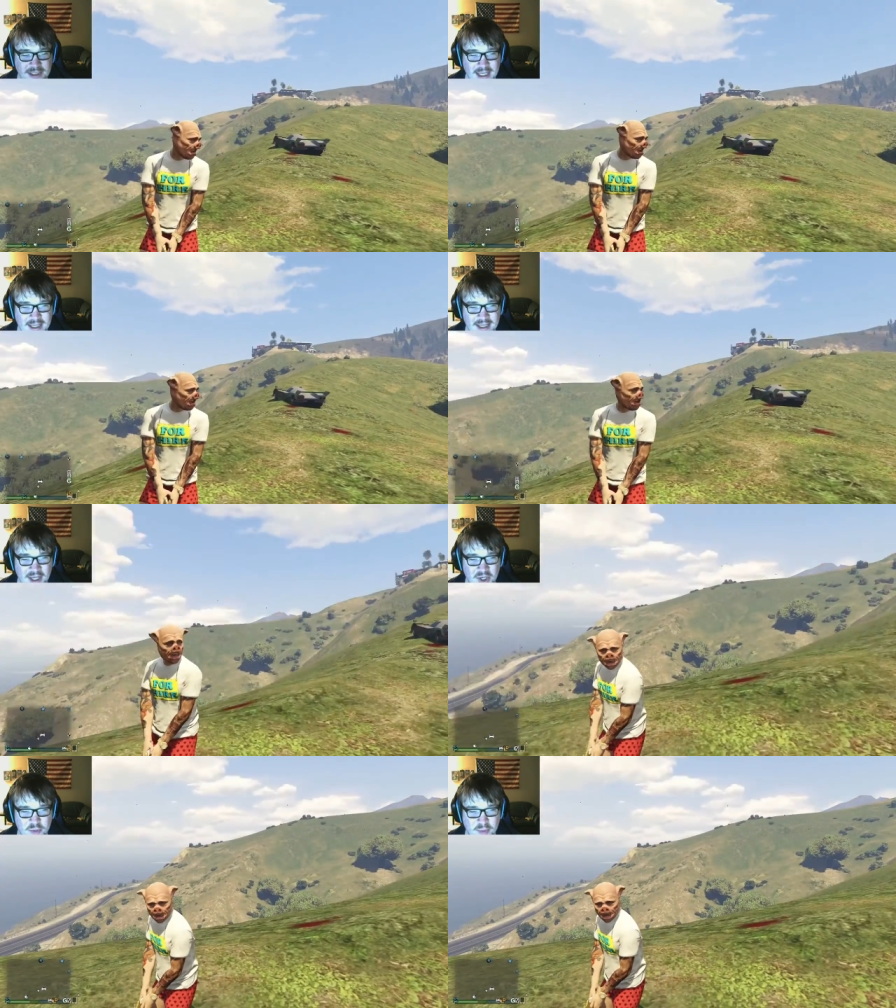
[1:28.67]

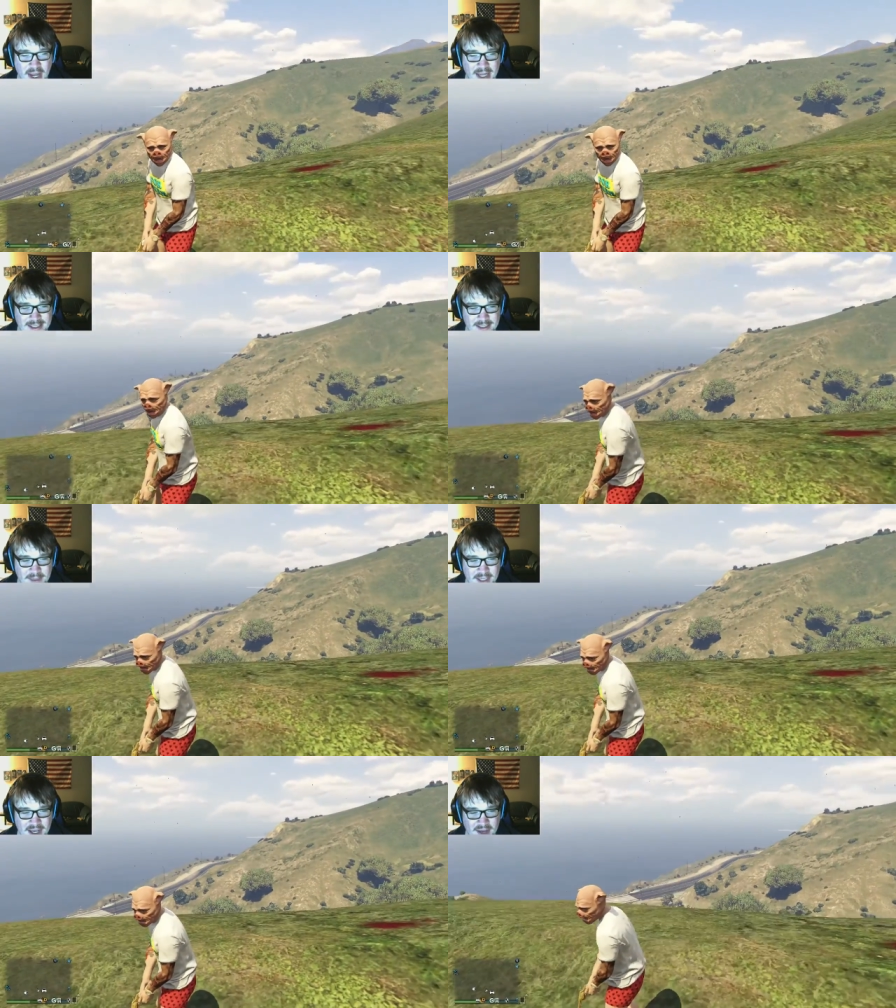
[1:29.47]
Nothing could
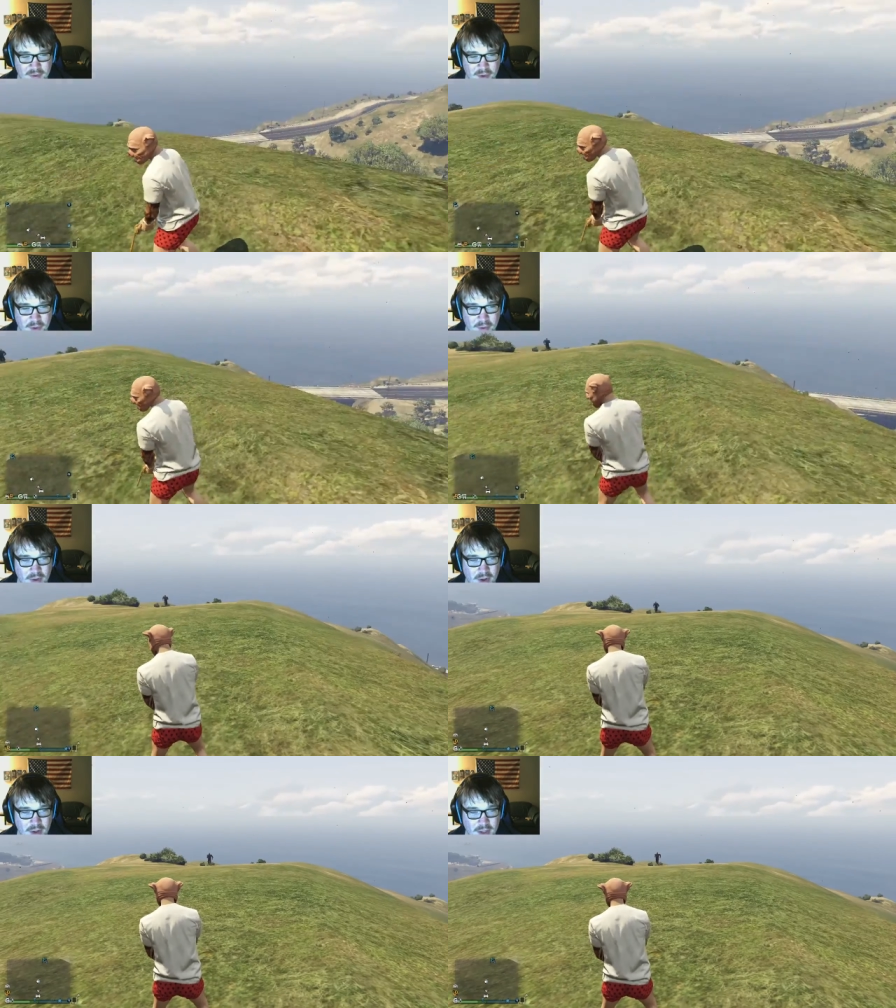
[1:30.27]
possibly ever go
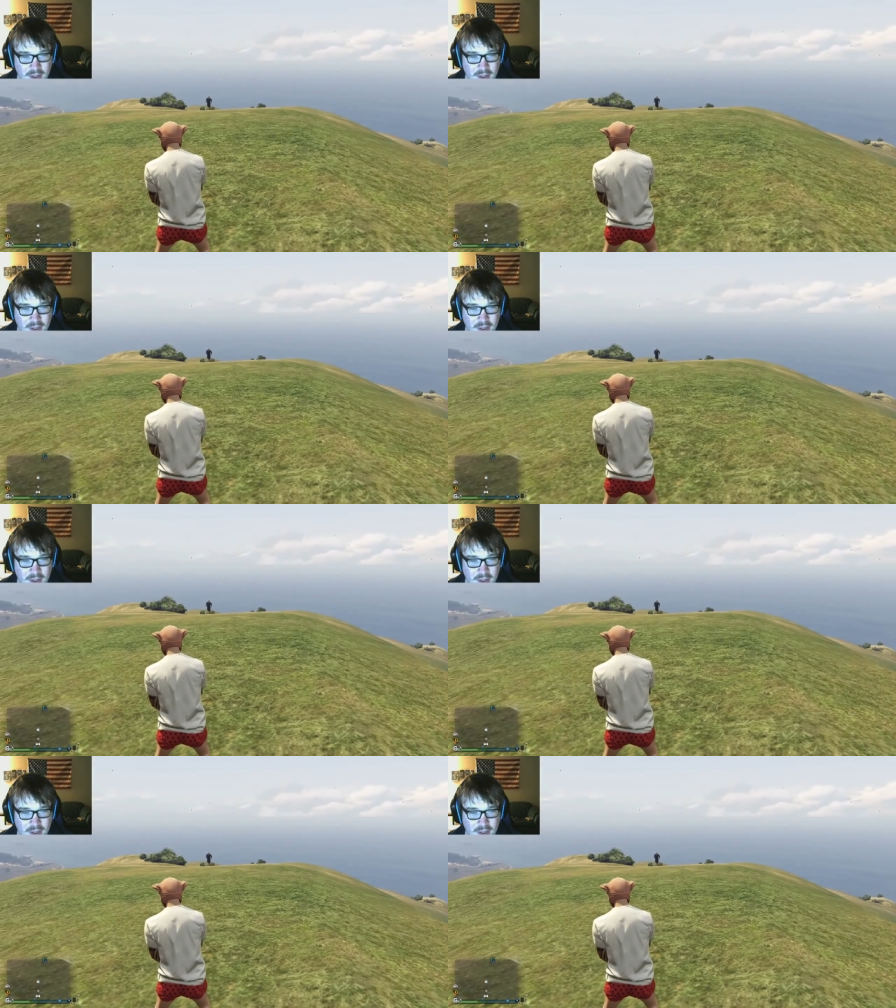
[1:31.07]
wrong.